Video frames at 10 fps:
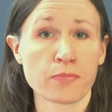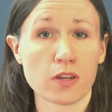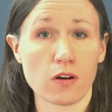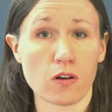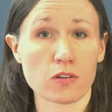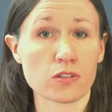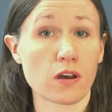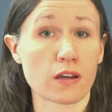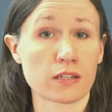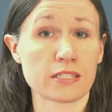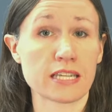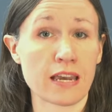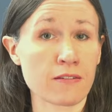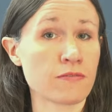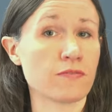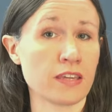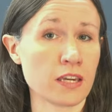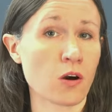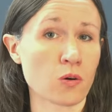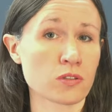calls on dev
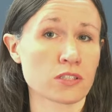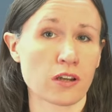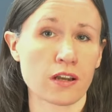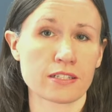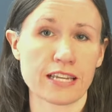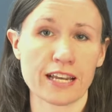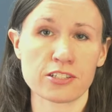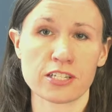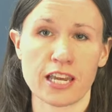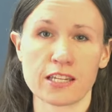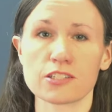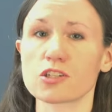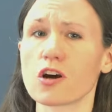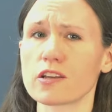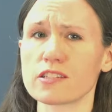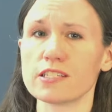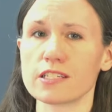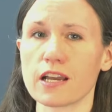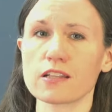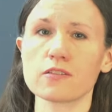vhost-net to cause a
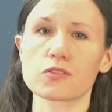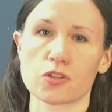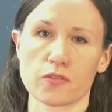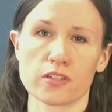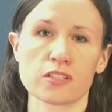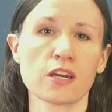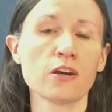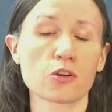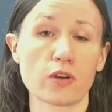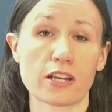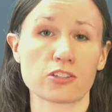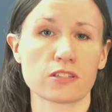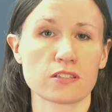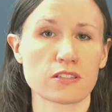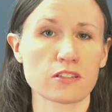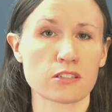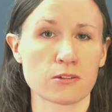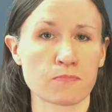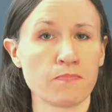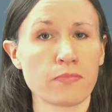denial of service crashing the system.